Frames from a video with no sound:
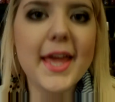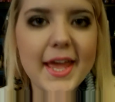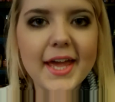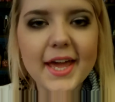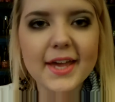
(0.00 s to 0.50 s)

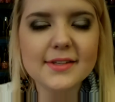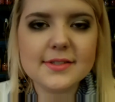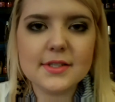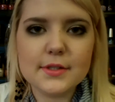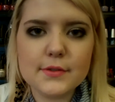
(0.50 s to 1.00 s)
Hey
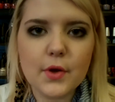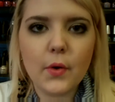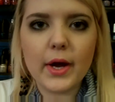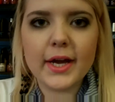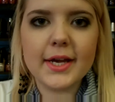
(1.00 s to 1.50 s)
guys,
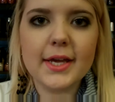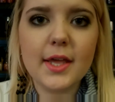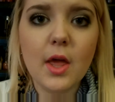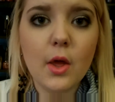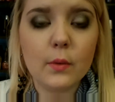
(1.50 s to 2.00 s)
so I
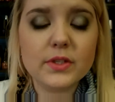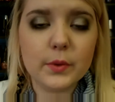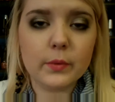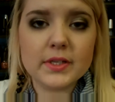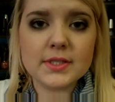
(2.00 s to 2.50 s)
was
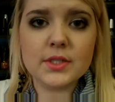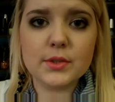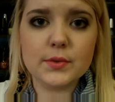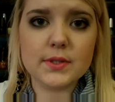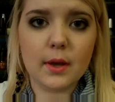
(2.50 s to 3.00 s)
requested to
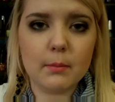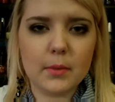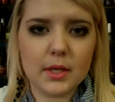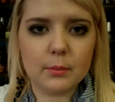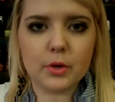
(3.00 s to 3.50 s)
do some
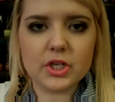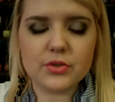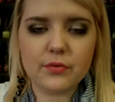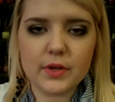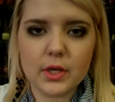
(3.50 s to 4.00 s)
makeup
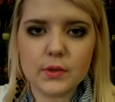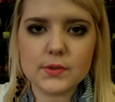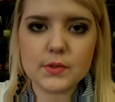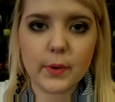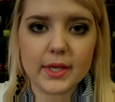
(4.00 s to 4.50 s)
brush videos,
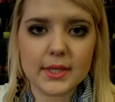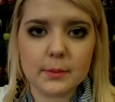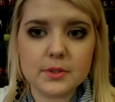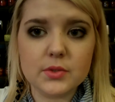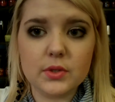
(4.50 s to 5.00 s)
so I thought I
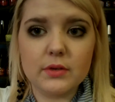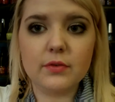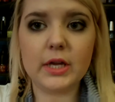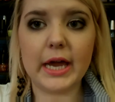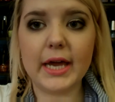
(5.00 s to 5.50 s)
would do that
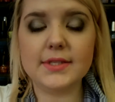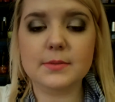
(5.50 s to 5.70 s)
for you guys.